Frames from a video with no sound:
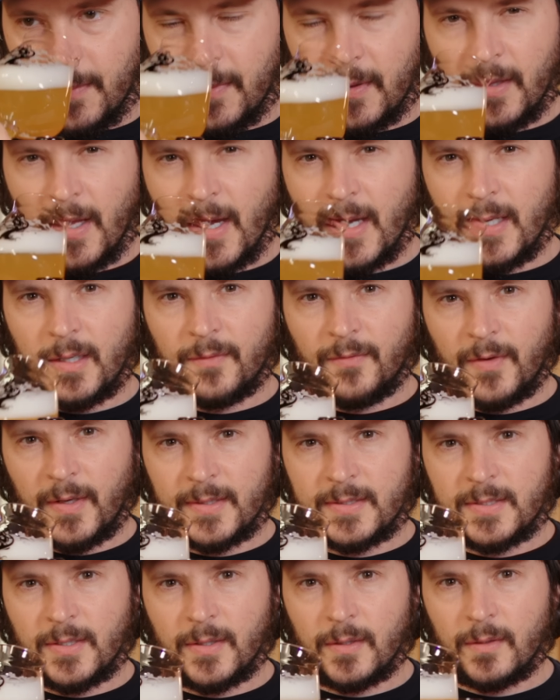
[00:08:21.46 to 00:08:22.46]
I'd be lying if I
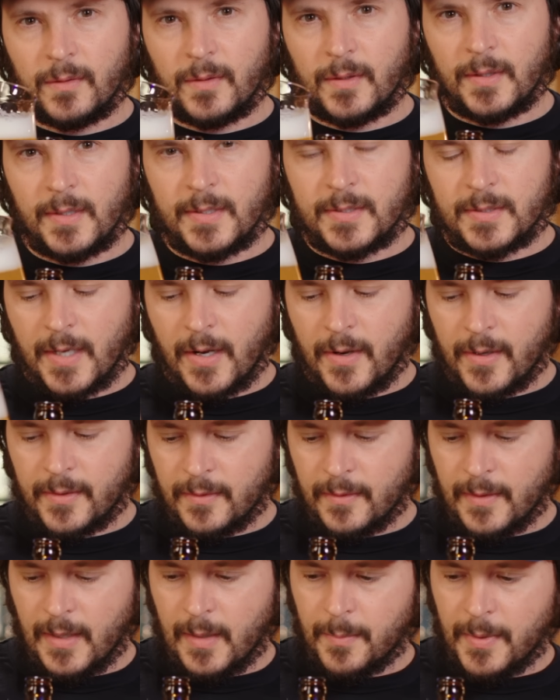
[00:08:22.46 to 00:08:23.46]
could tell you the yeast
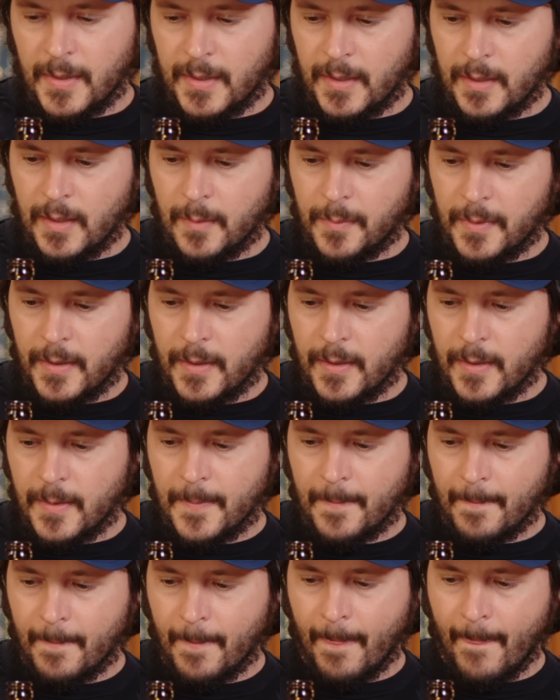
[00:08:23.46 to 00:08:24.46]
character that I'm picking up here.
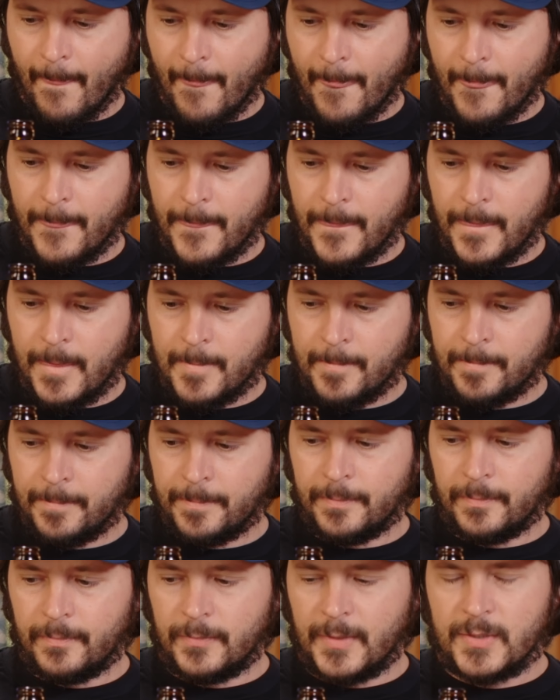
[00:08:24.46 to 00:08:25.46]

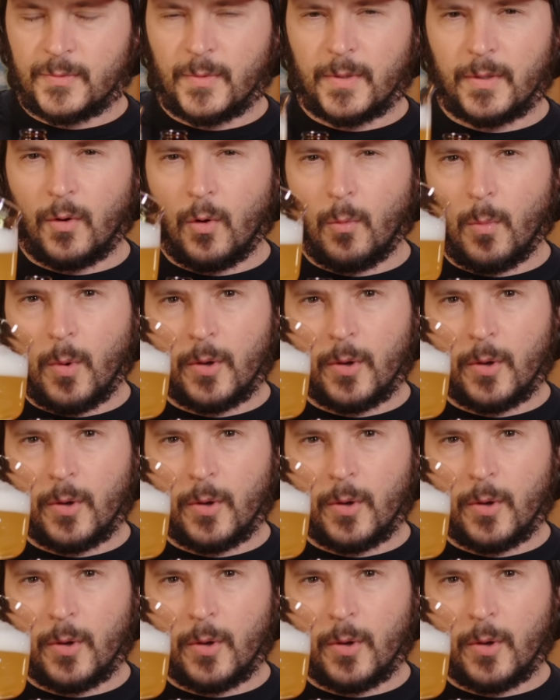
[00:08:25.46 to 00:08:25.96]
This one